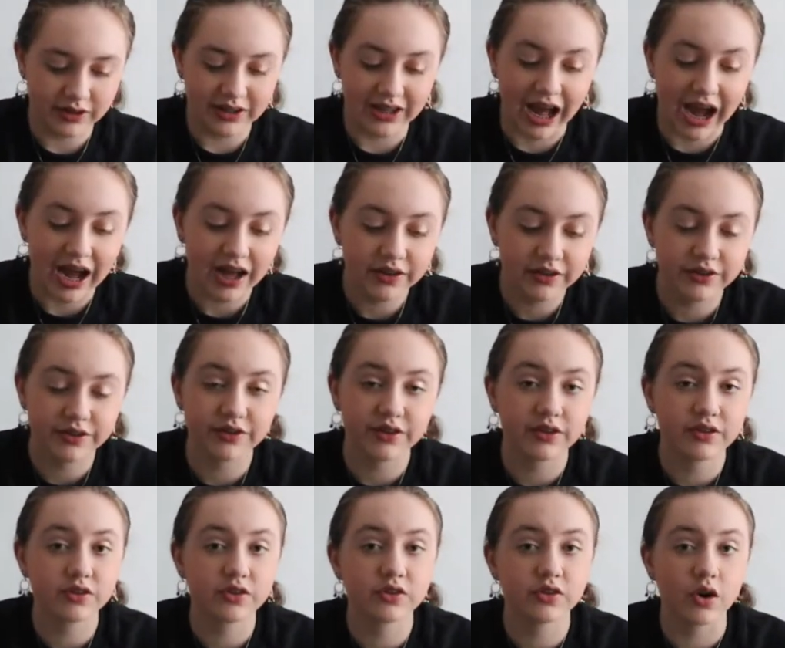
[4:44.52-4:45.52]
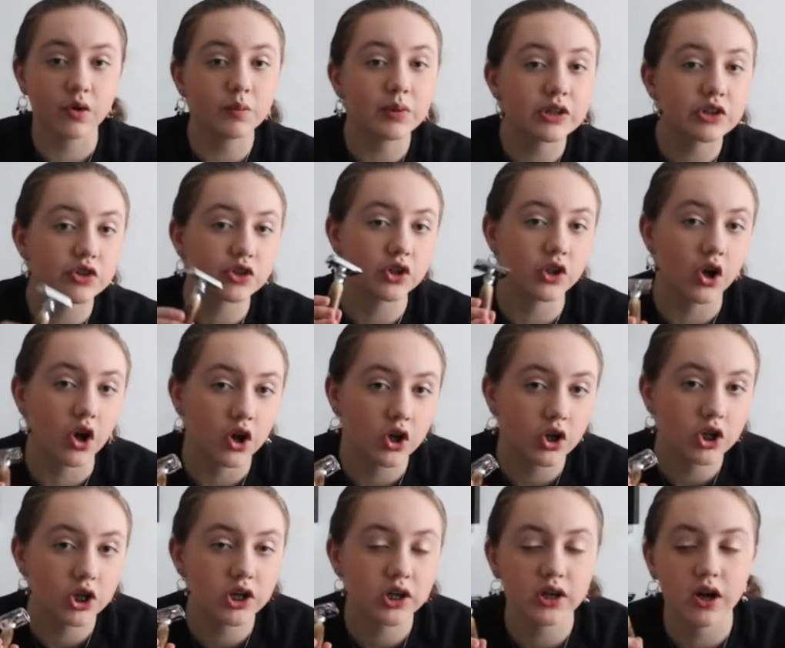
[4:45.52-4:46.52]
lasts so much
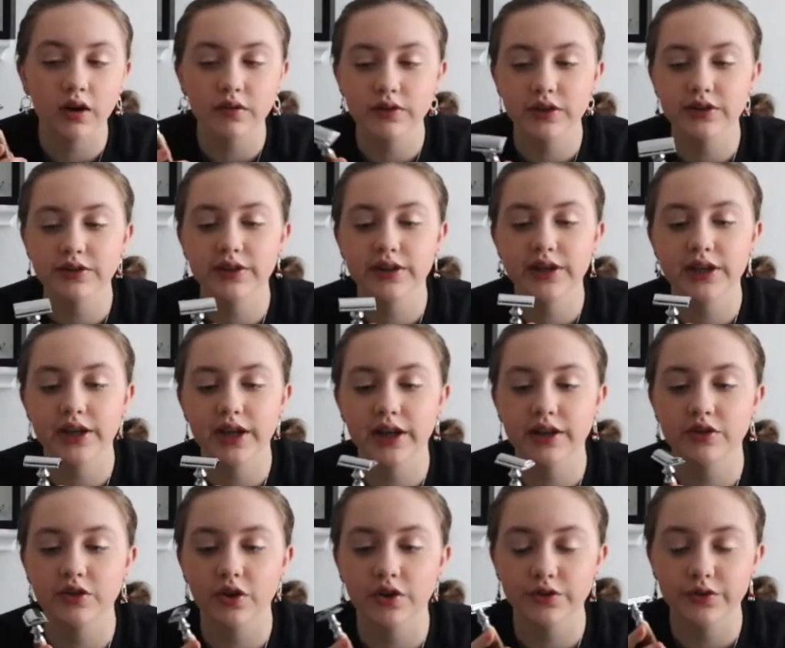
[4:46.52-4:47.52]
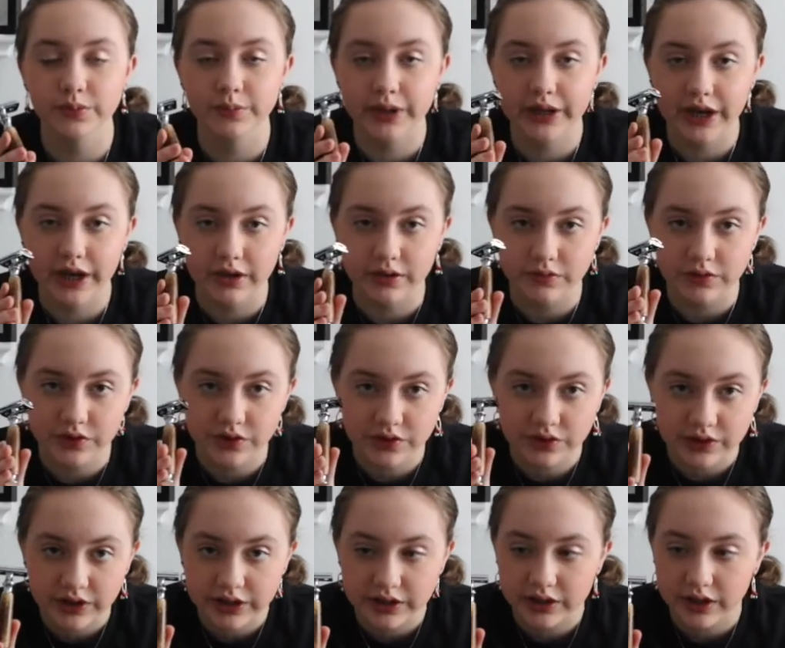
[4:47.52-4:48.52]
longer. Obviously, it's also made out of
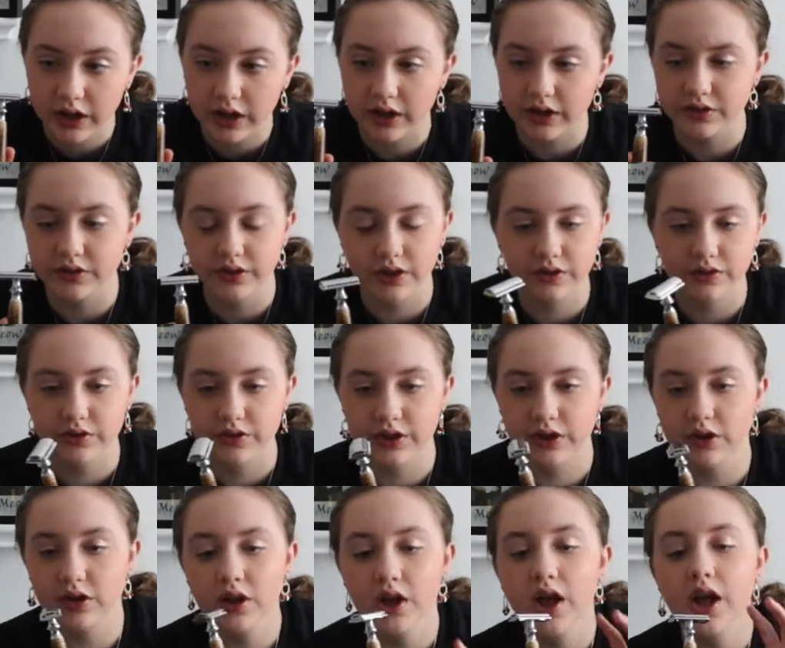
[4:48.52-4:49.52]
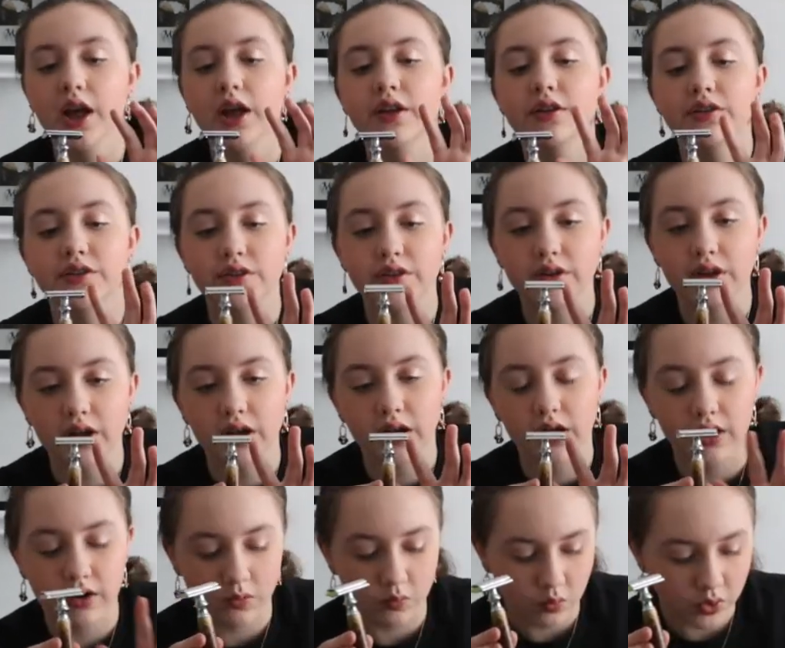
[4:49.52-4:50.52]
steel, uh, not steel.
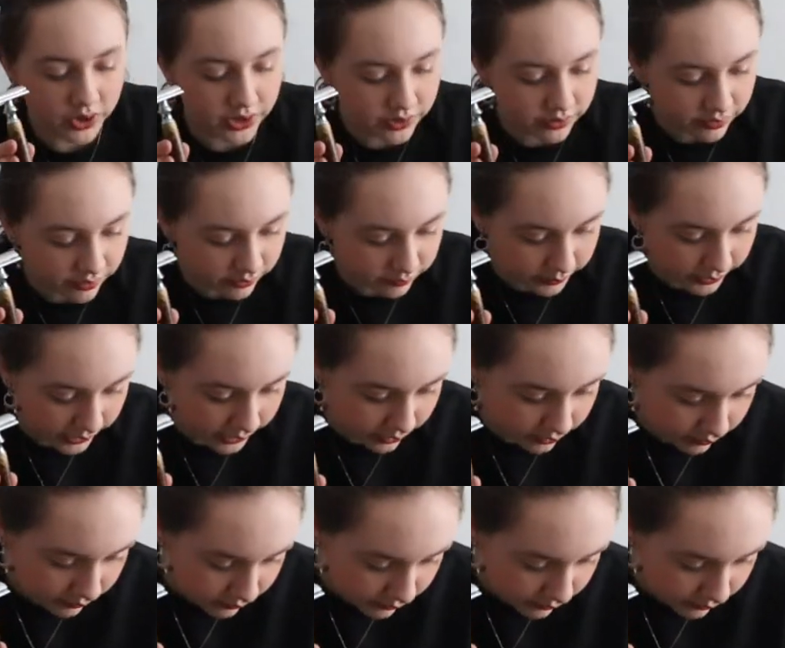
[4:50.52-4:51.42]
Uh, what is this made out